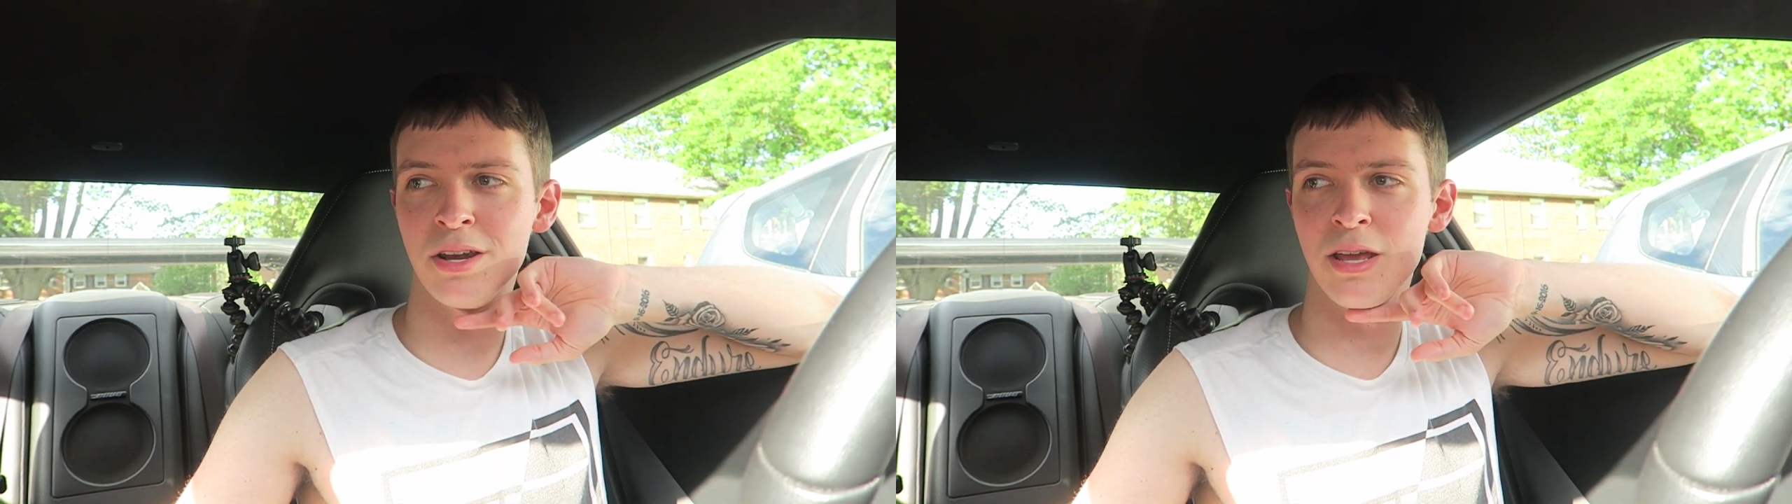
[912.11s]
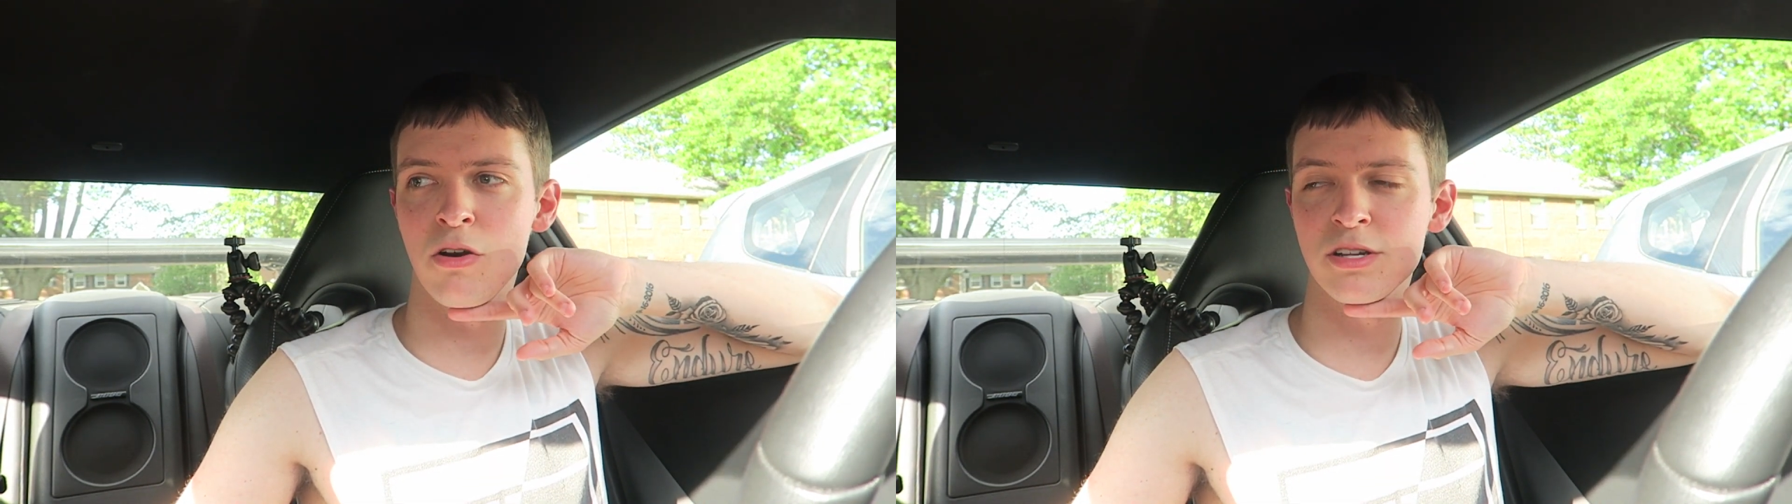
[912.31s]

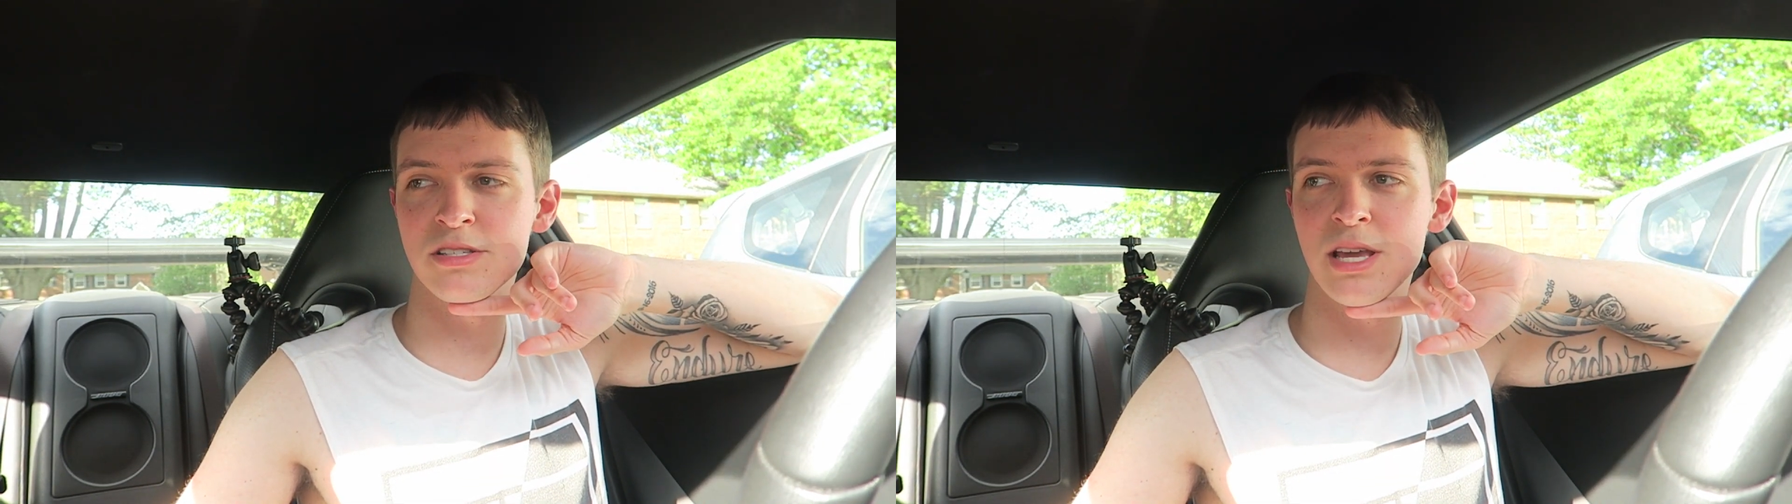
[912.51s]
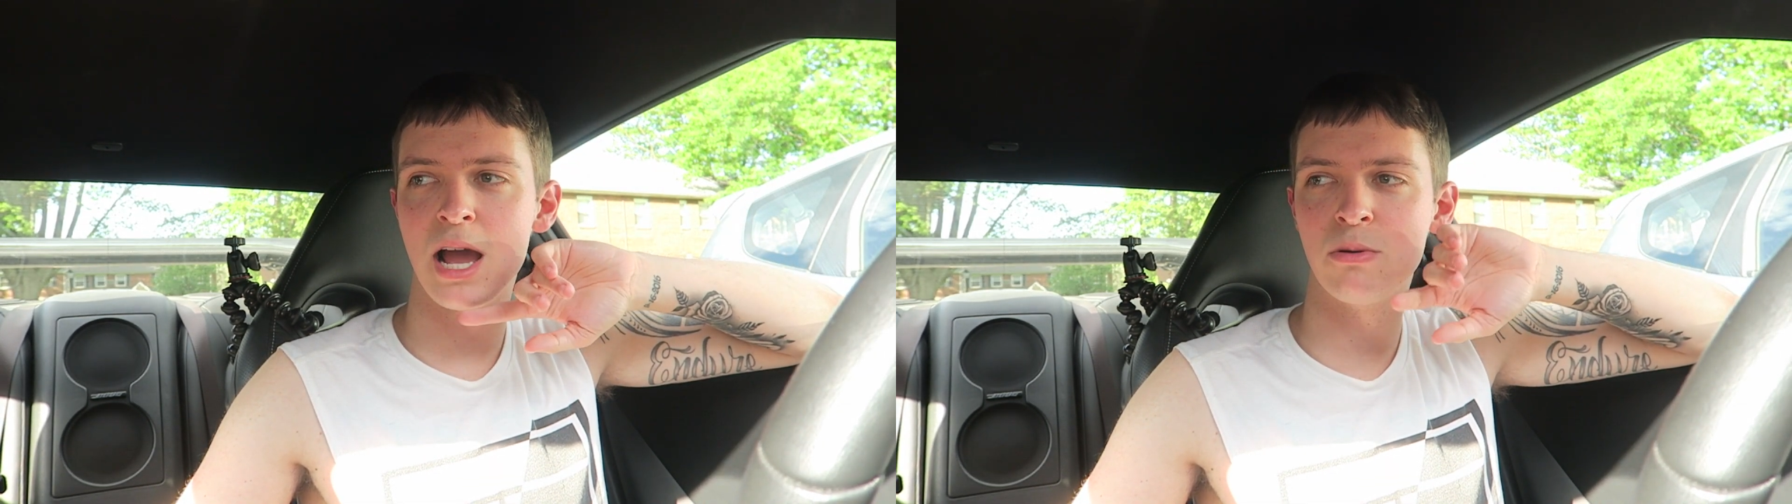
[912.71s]
and
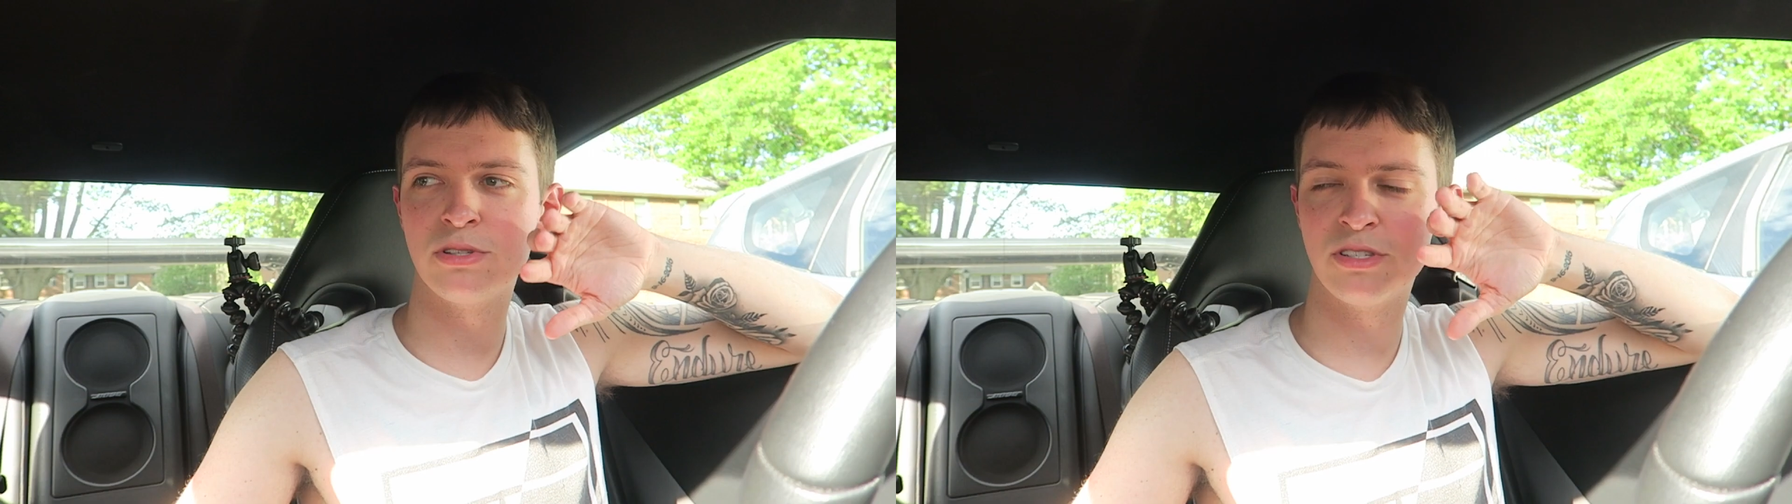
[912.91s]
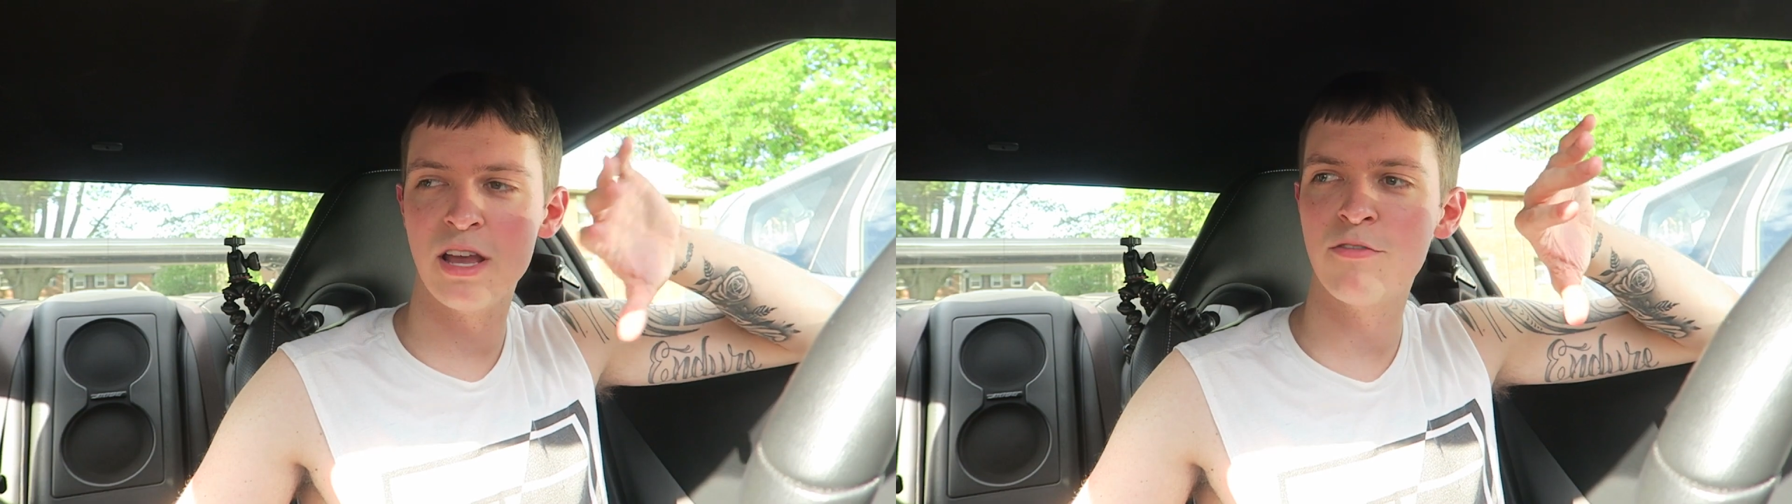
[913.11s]
honestly, I would
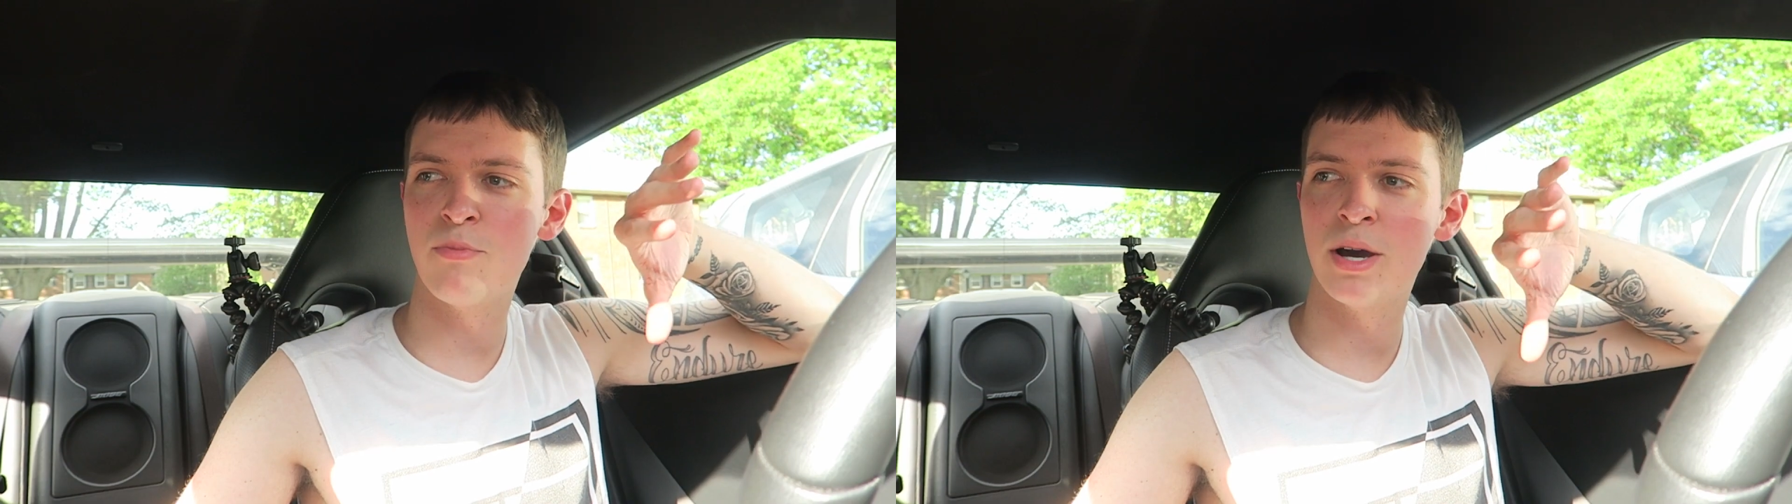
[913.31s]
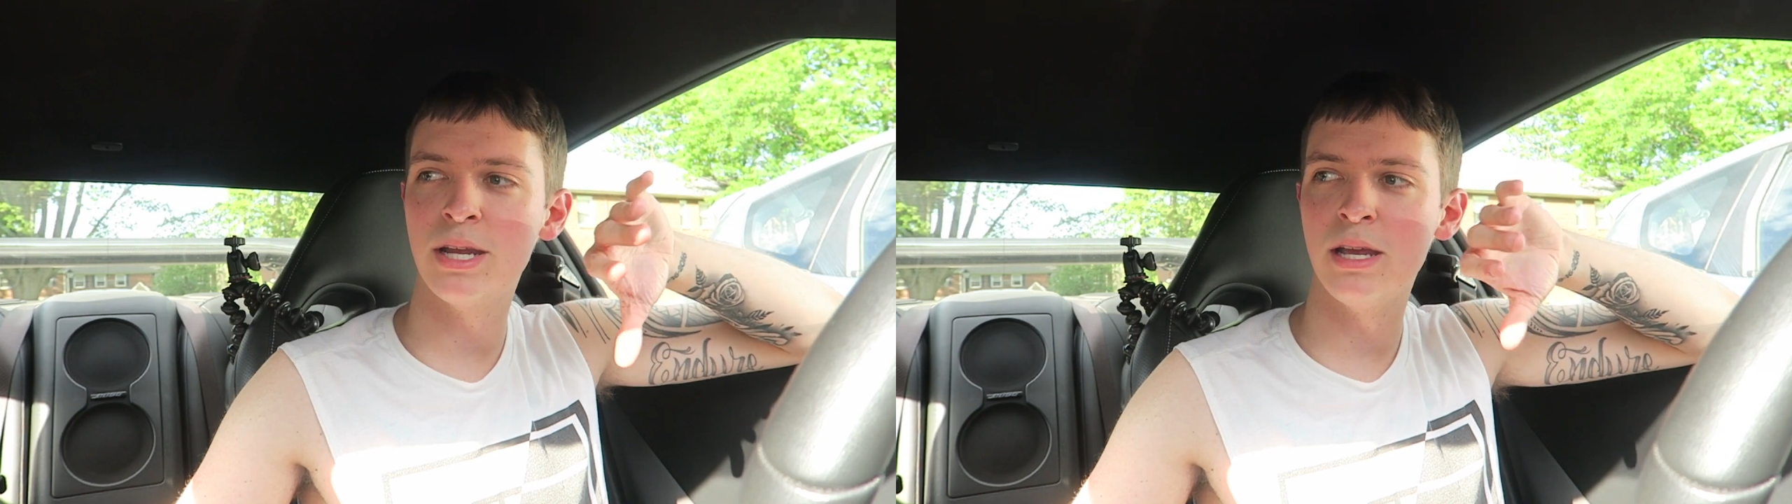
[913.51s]
save
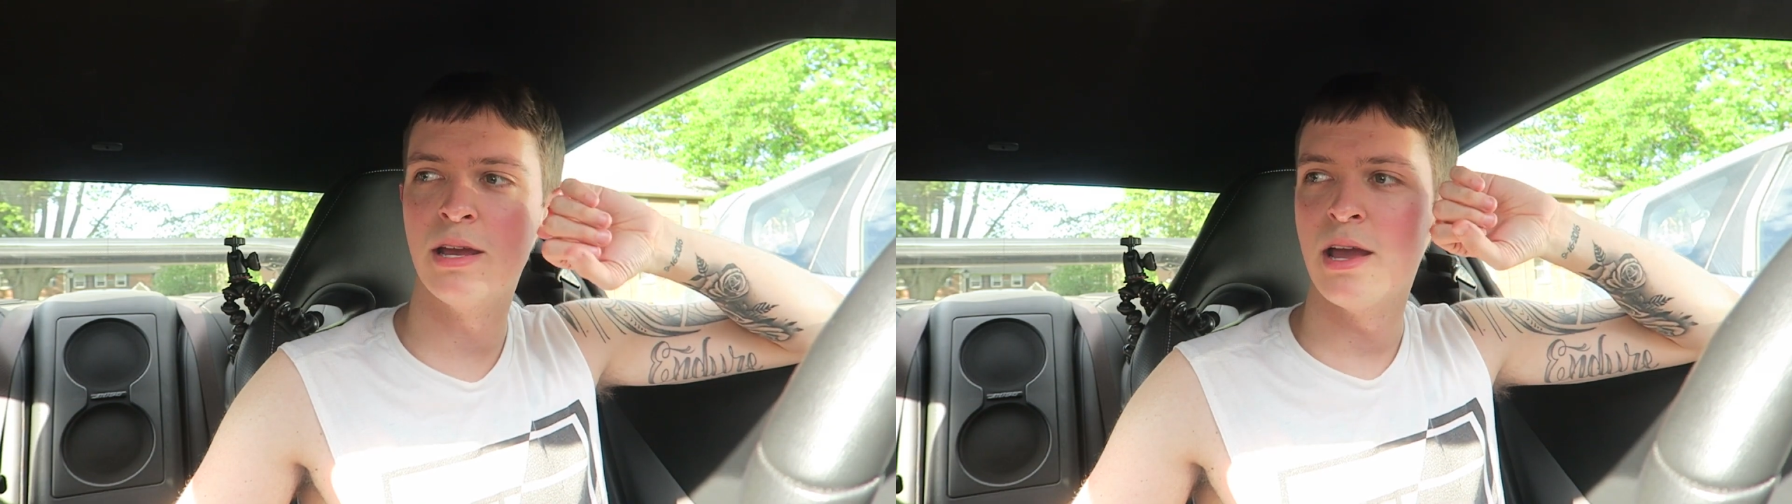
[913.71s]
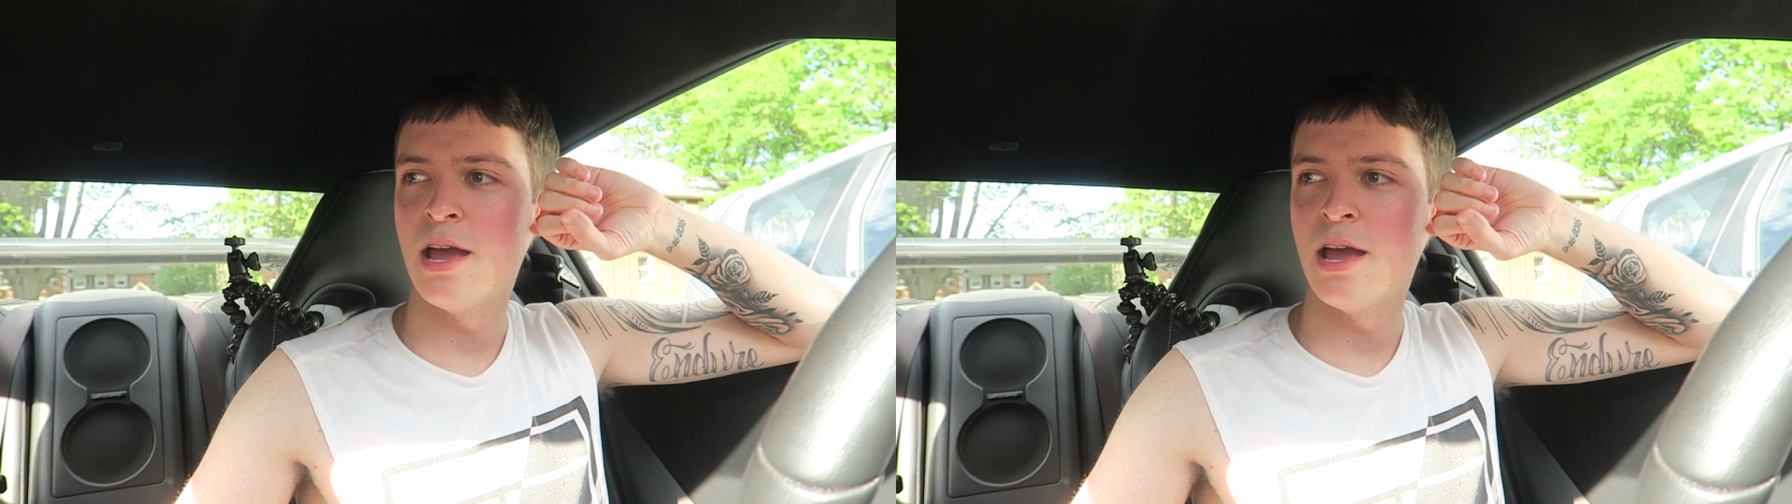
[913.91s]
money